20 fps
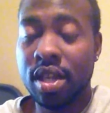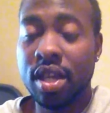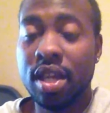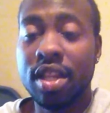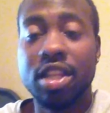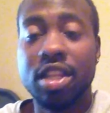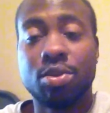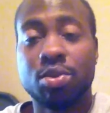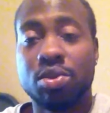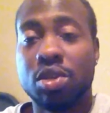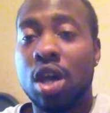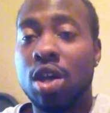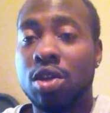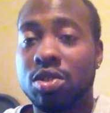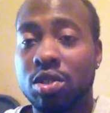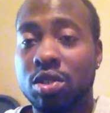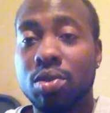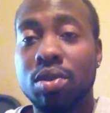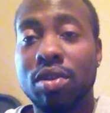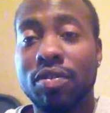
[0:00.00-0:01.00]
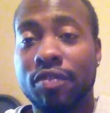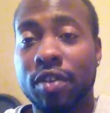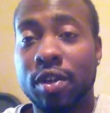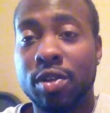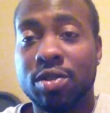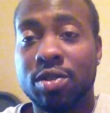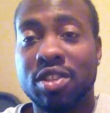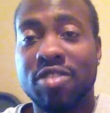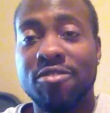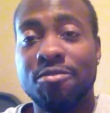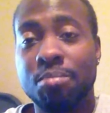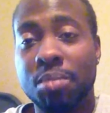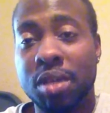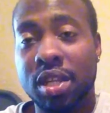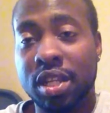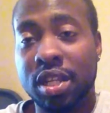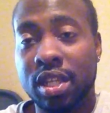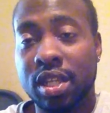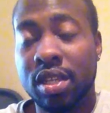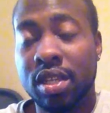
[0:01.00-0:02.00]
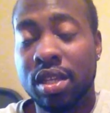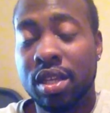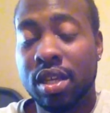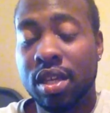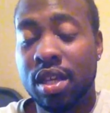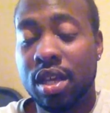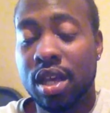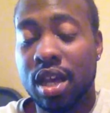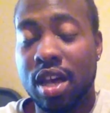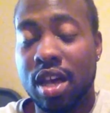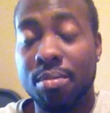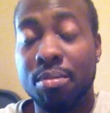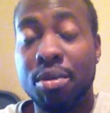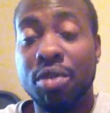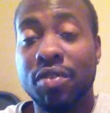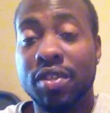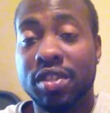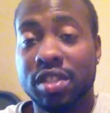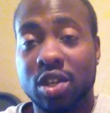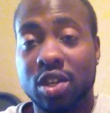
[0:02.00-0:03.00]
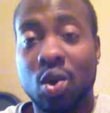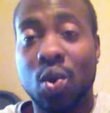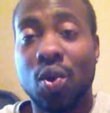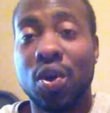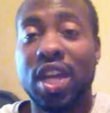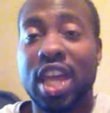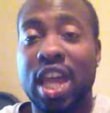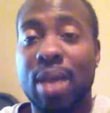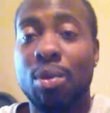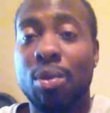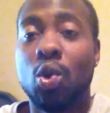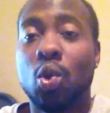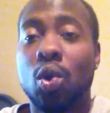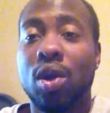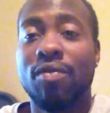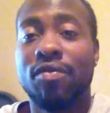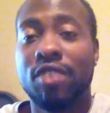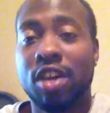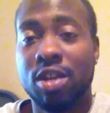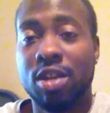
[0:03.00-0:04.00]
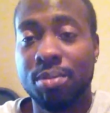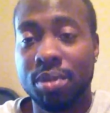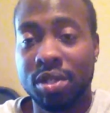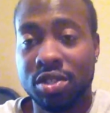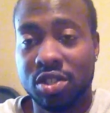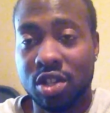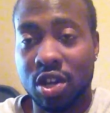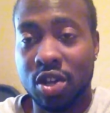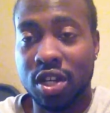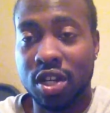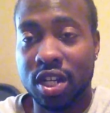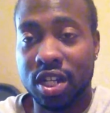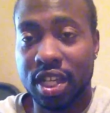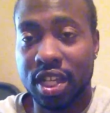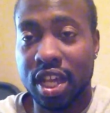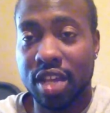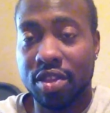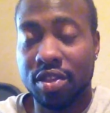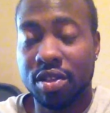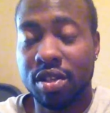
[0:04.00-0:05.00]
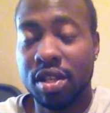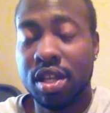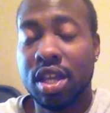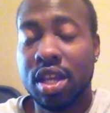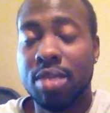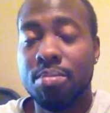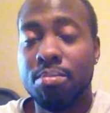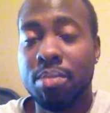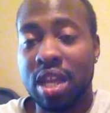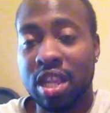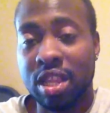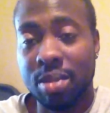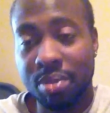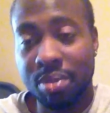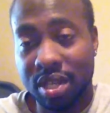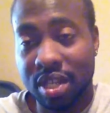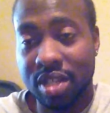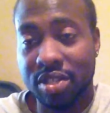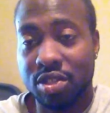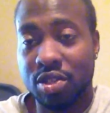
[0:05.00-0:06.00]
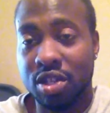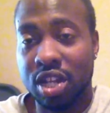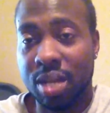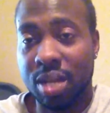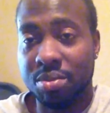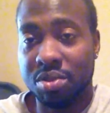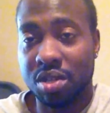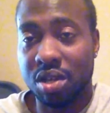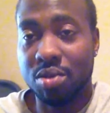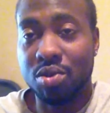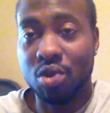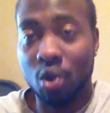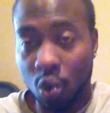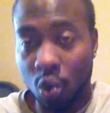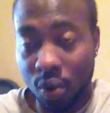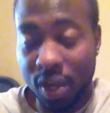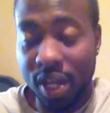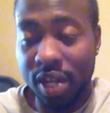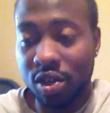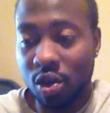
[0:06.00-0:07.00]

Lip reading: This was also the first of many movies that Corey Haim and Corey Feldman starred in together, mainly because their names are Corey and